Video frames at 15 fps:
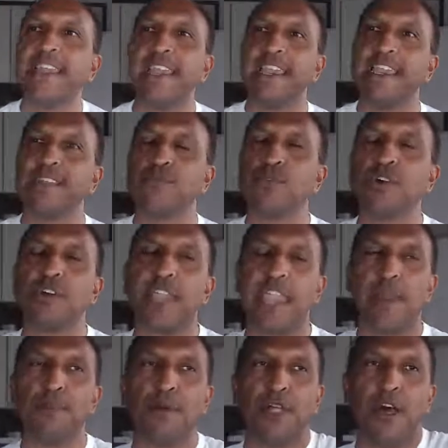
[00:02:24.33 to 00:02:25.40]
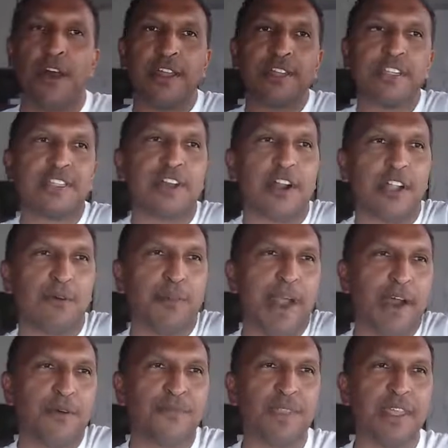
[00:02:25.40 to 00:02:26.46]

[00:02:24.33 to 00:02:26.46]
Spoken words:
and Will Campbell on to talk about